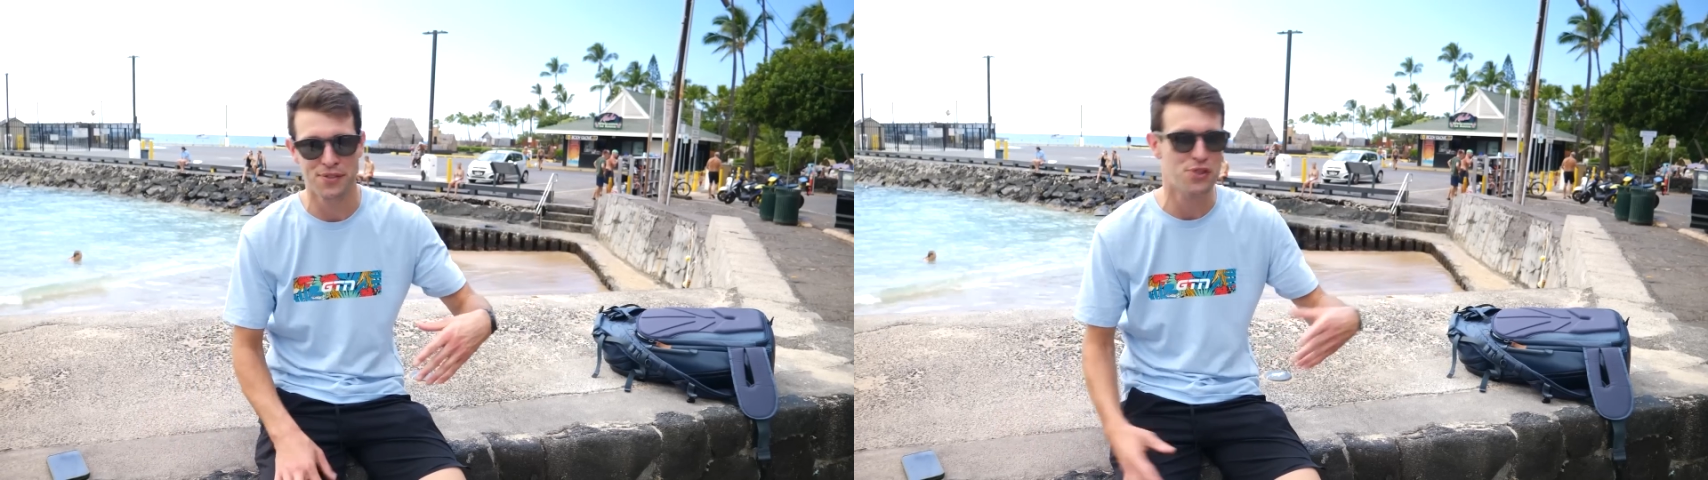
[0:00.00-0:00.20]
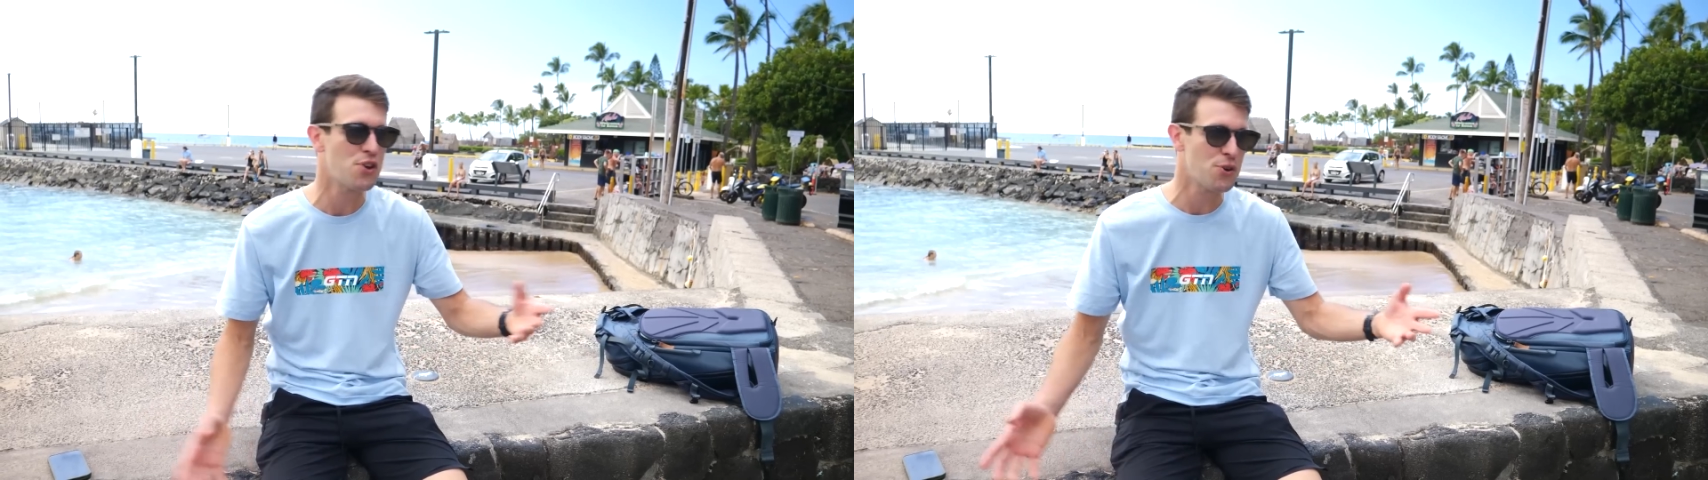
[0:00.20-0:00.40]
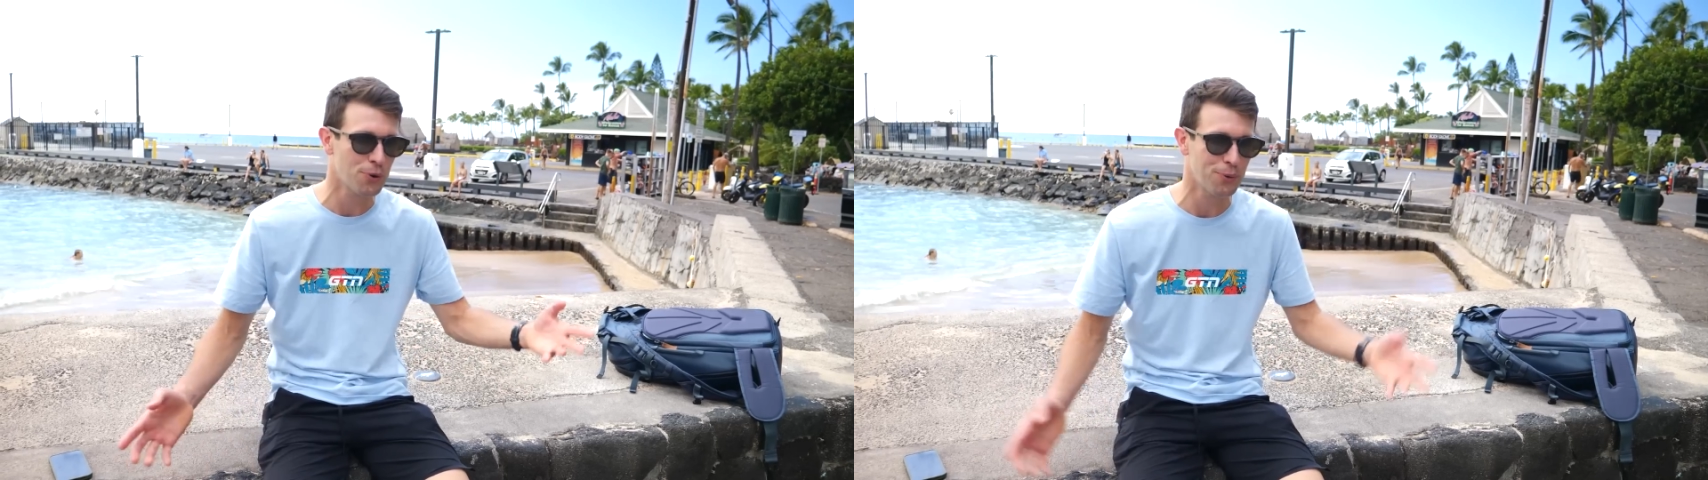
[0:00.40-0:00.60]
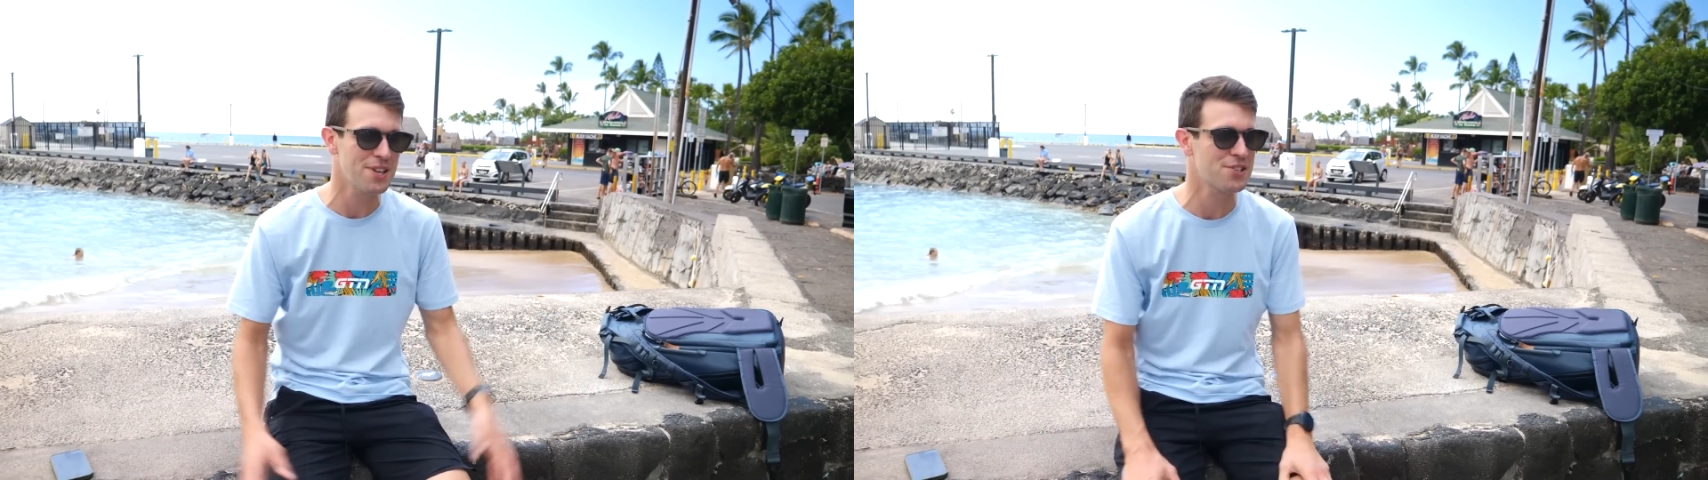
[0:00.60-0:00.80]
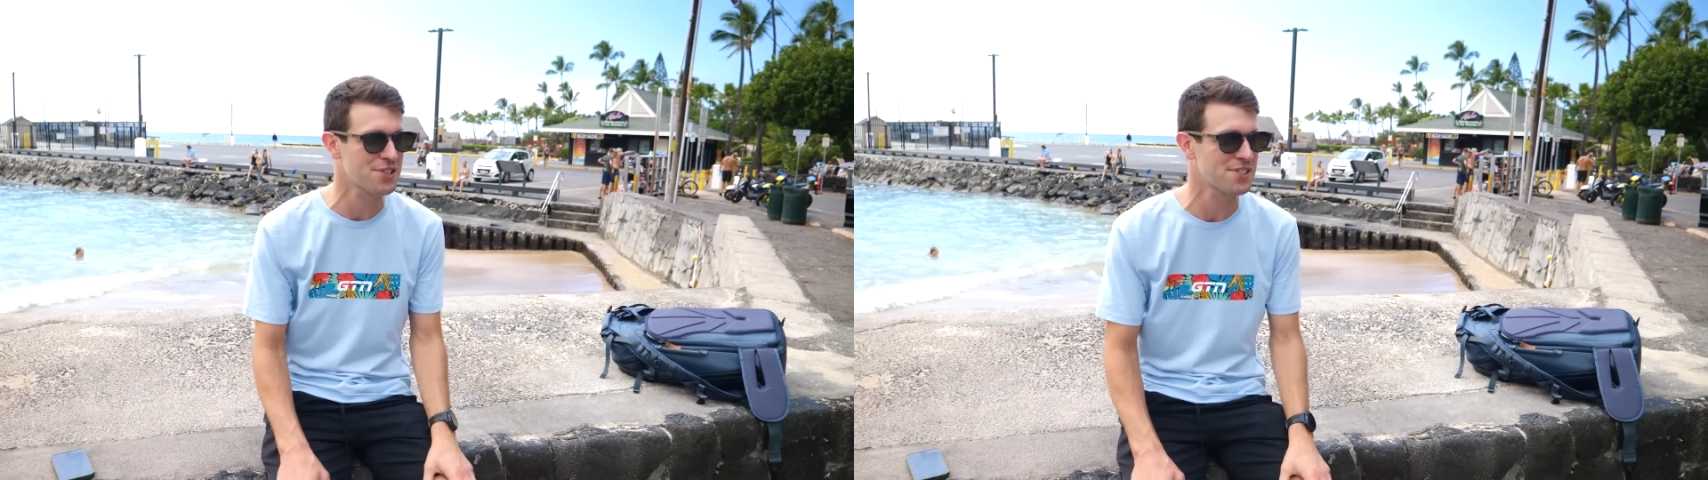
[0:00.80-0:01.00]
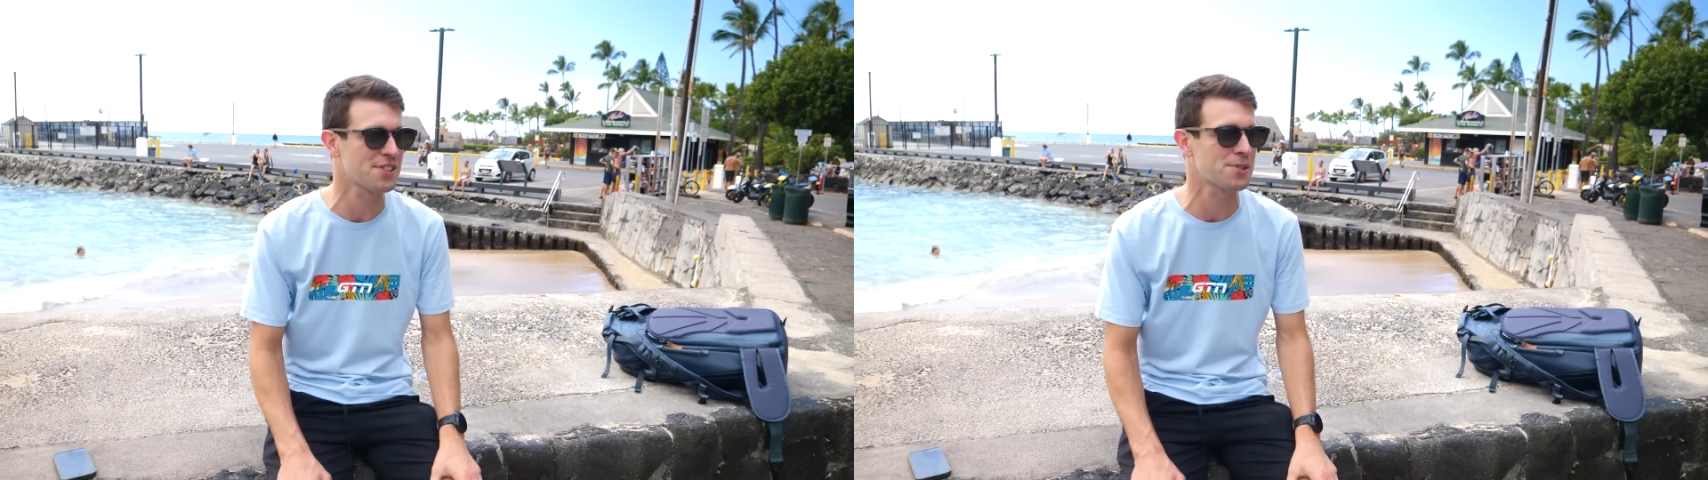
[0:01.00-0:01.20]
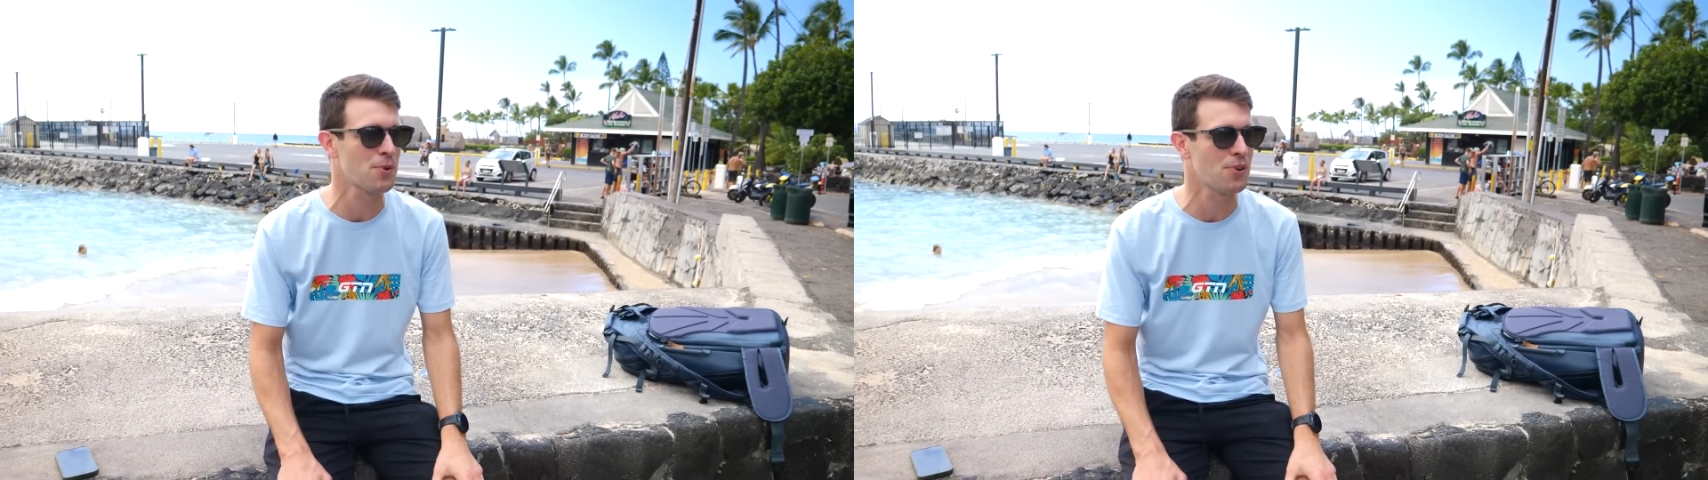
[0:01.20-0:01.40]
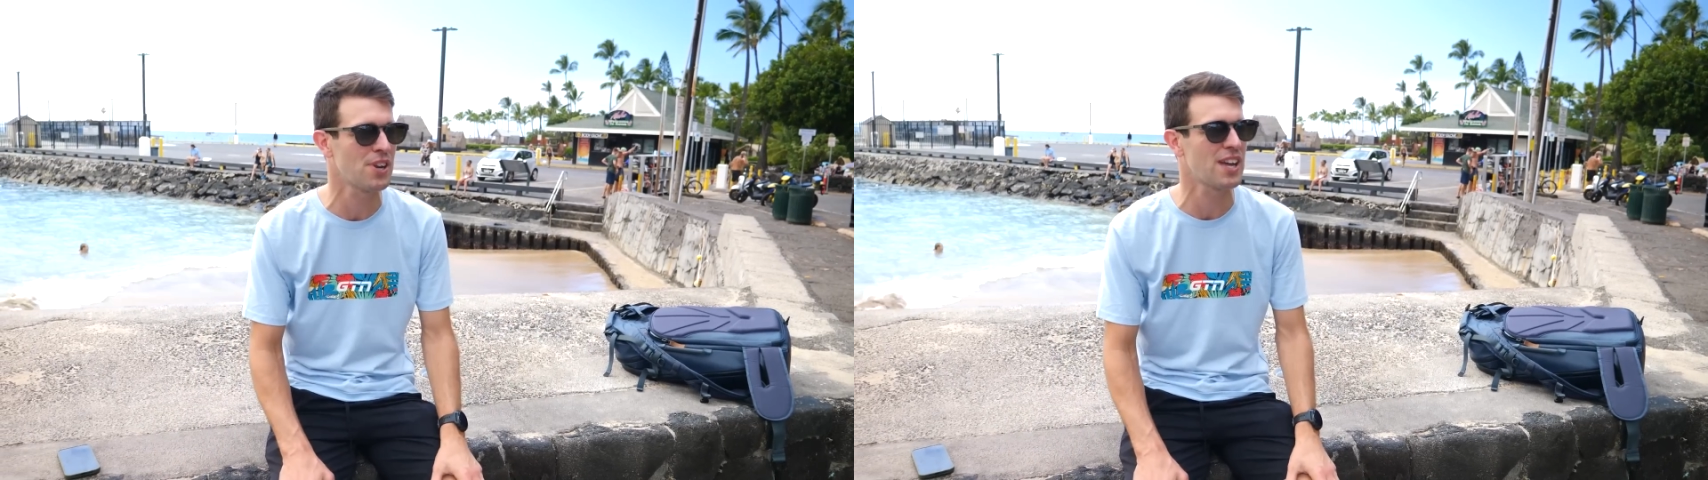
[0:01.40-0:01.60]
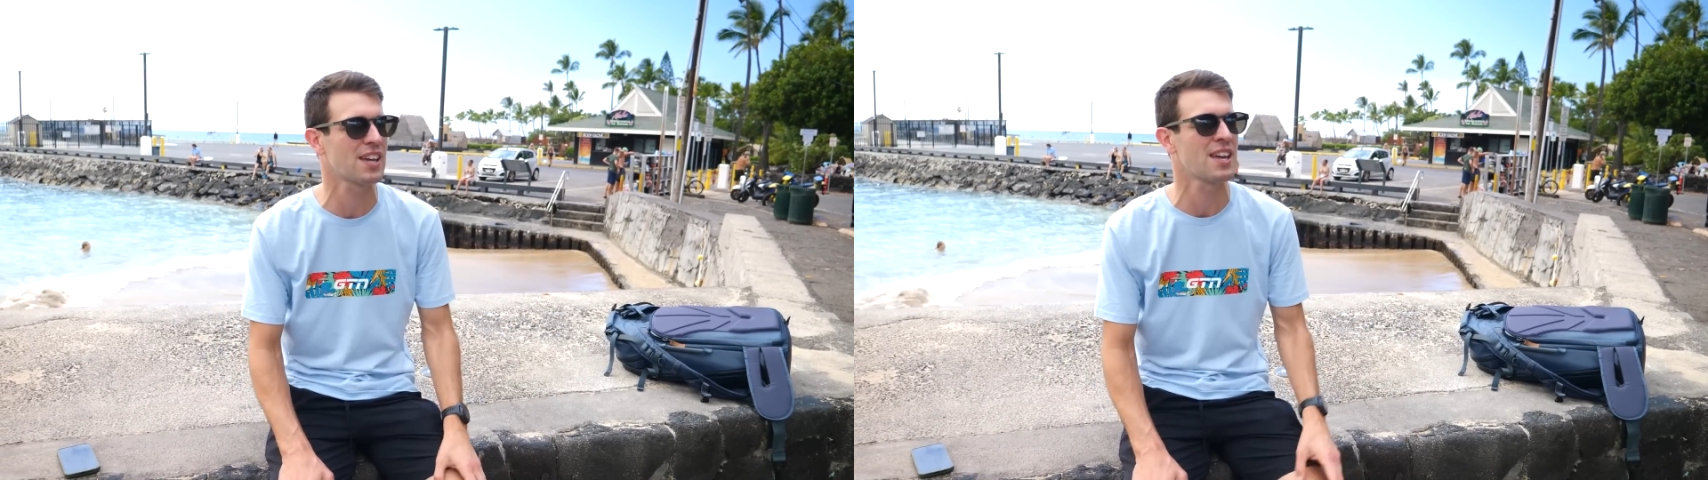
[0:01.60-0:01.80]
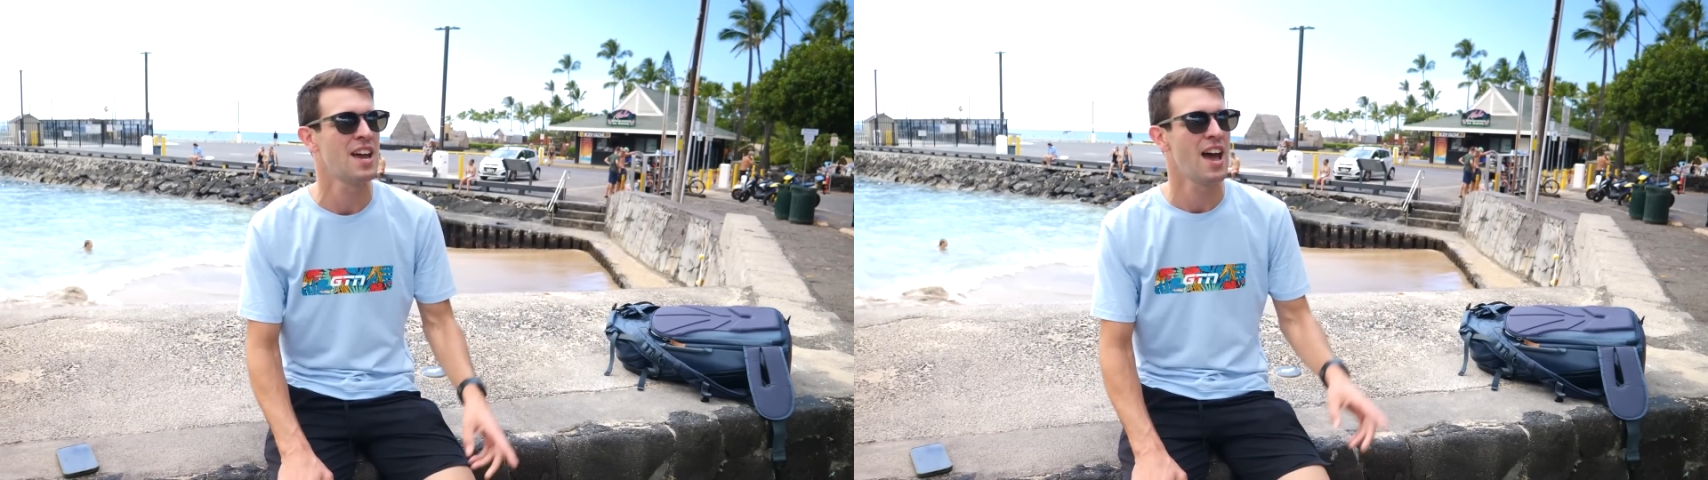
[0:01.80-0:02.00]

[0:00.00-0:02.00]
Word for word: the Norwegians this morning.